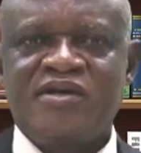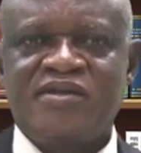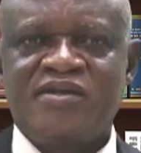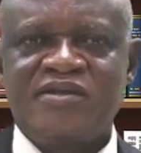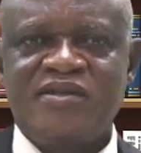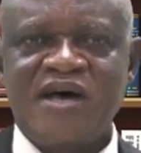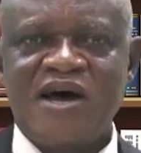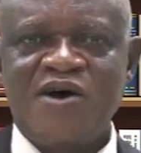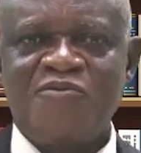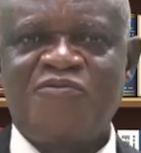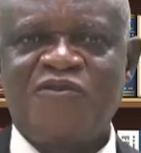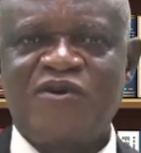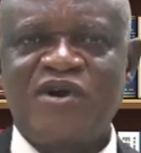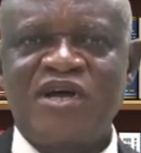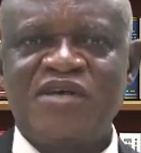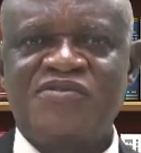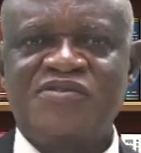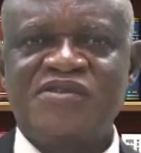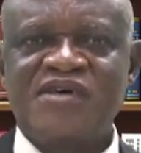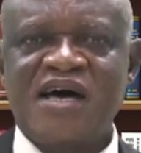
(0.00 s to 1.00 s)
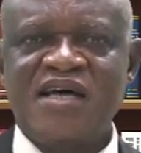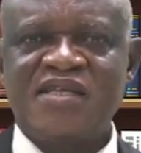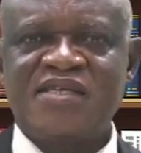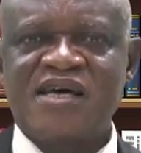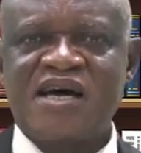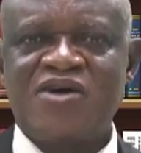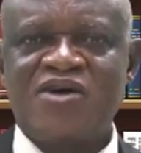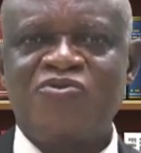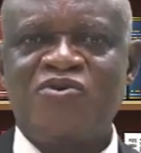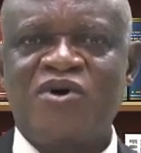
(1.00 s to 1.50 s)
Now, for a
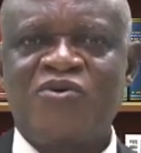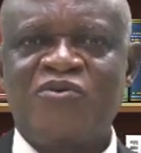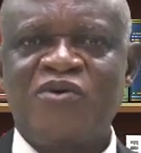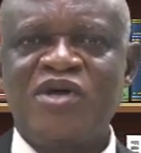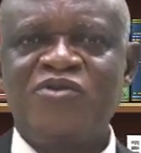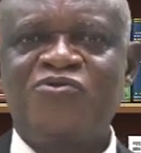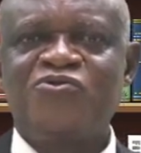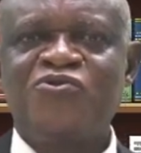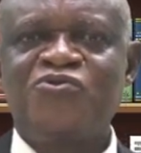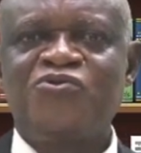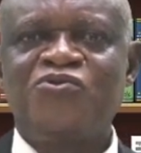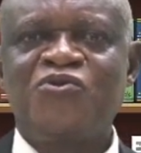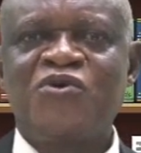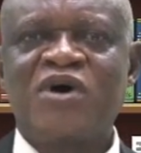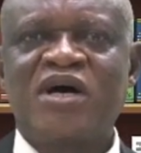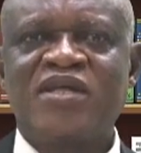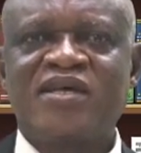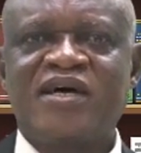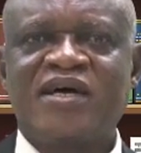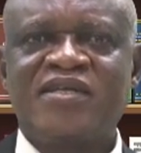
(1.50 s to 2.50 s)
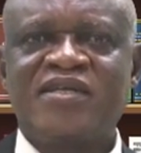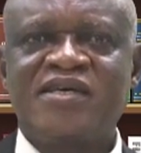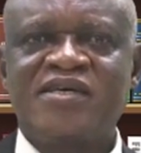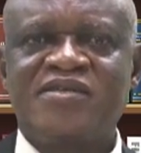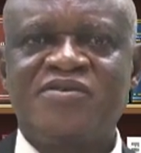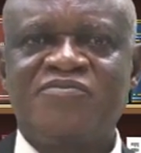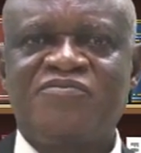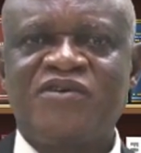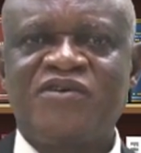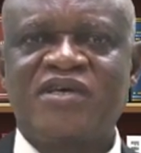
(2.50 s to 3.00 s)
starter, you are going to do an
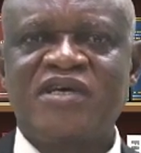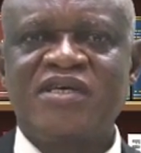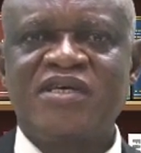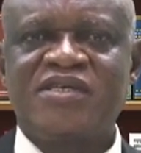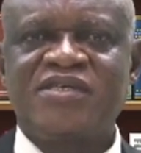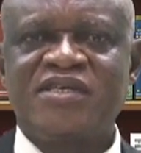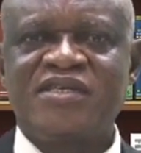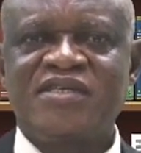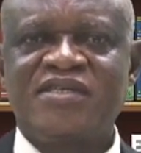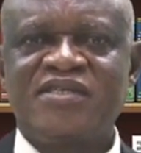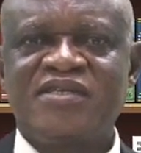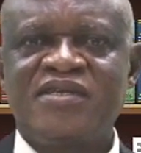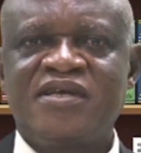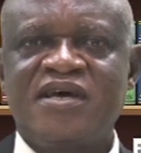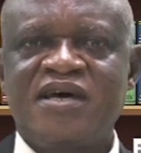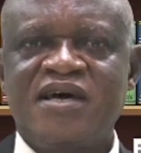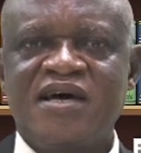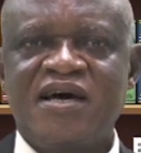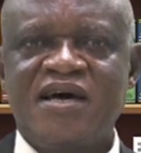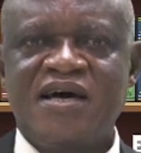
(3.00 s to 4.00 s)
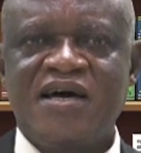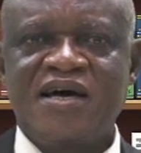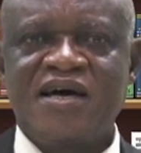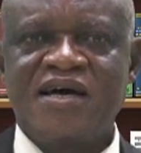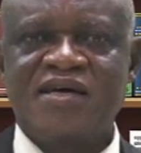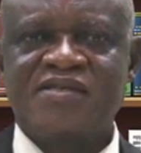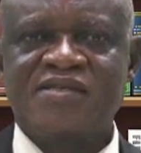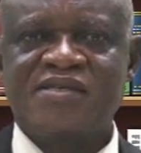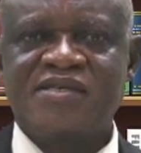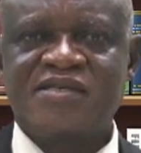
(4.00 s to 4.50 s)
identification
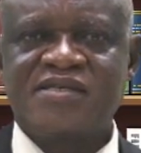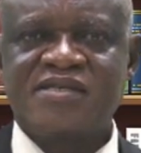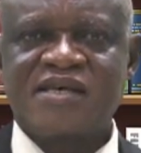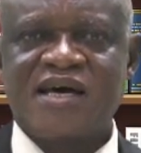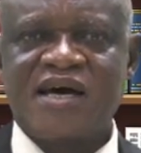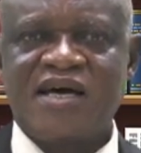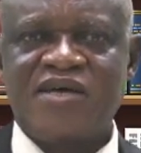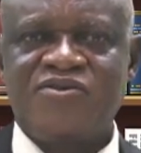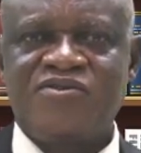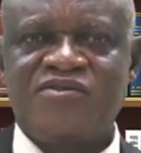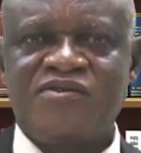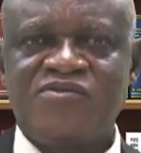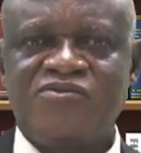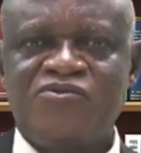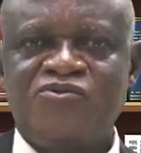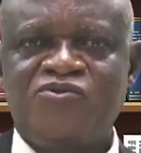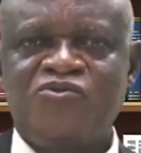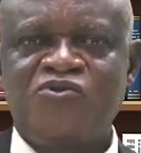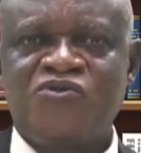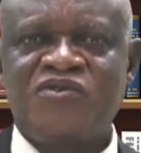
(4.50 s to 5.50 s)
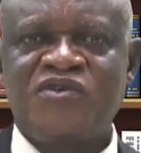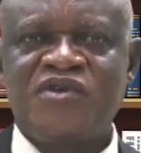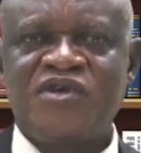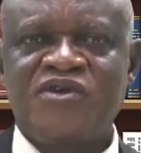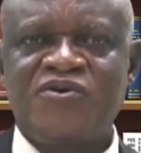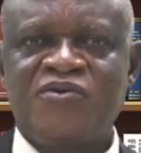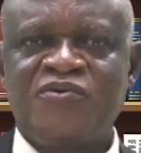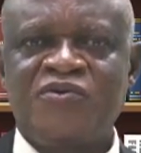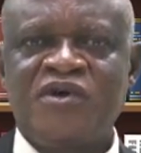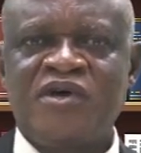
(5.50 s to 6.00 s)
exercise to
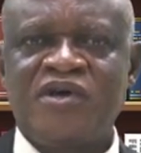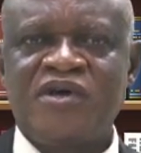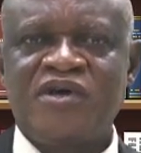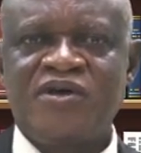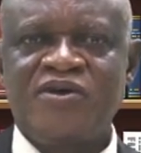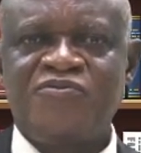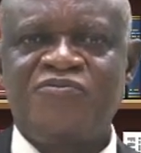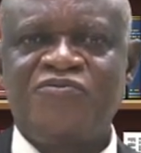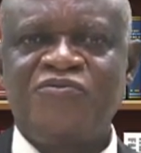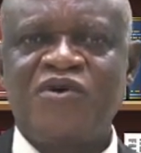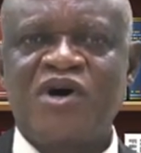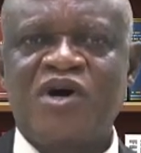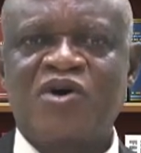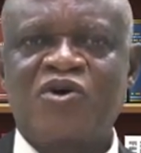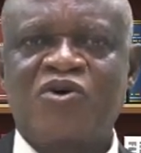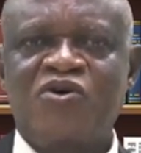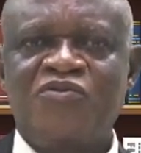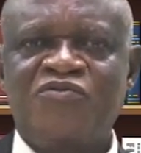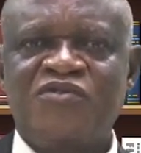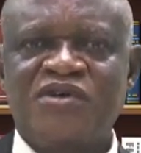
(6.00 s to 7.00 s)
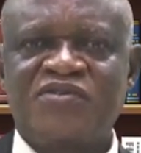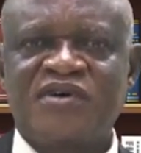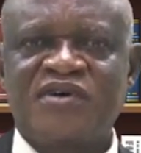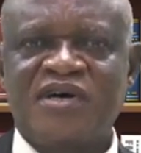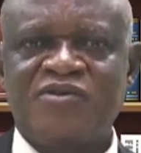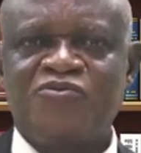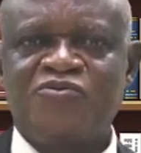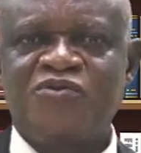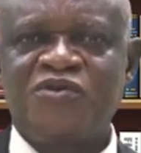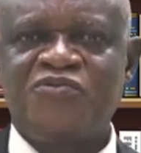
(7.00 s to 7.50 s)
see if you are
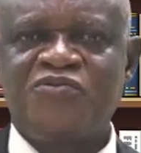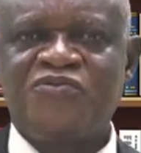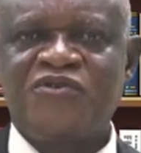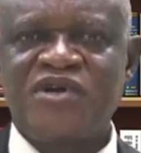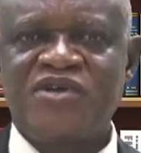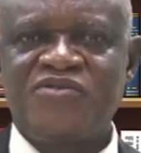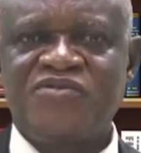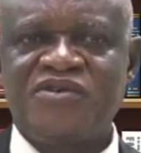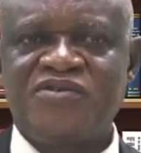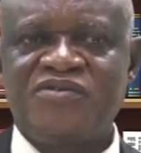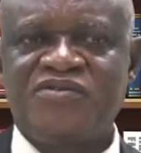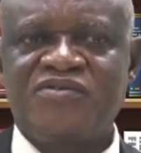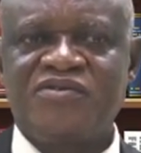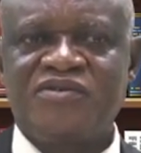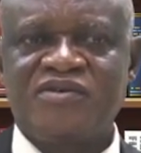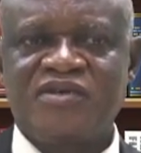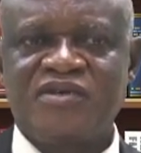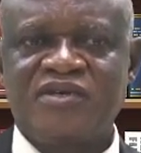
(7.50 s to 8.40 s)
conversant with phrases.